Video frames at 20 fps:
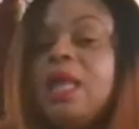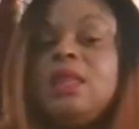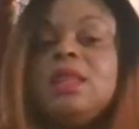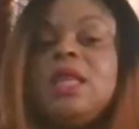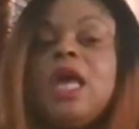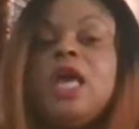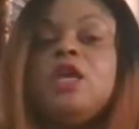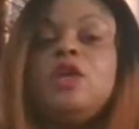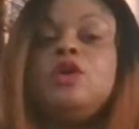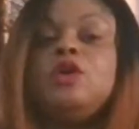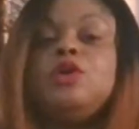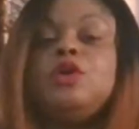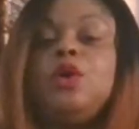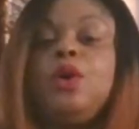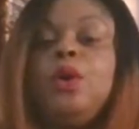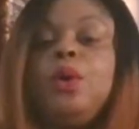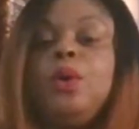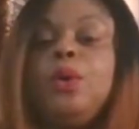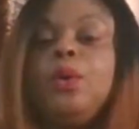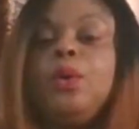that you
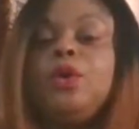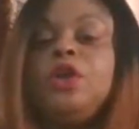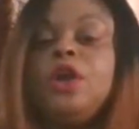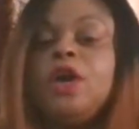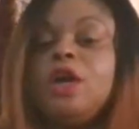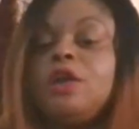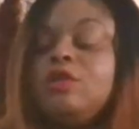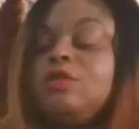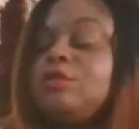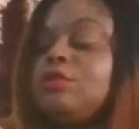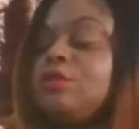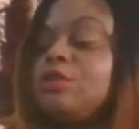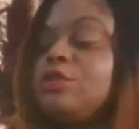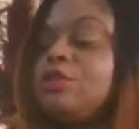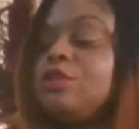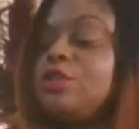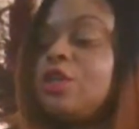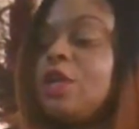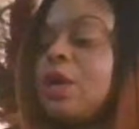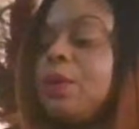know, you can also
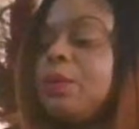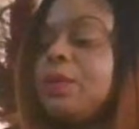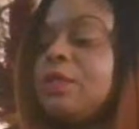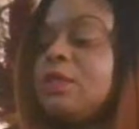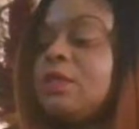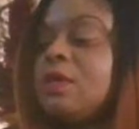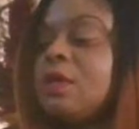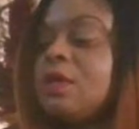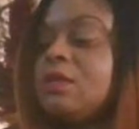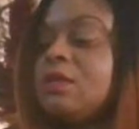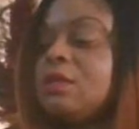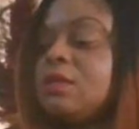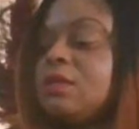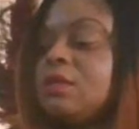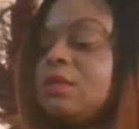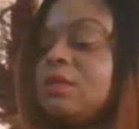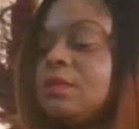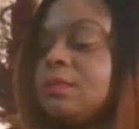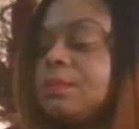share with us.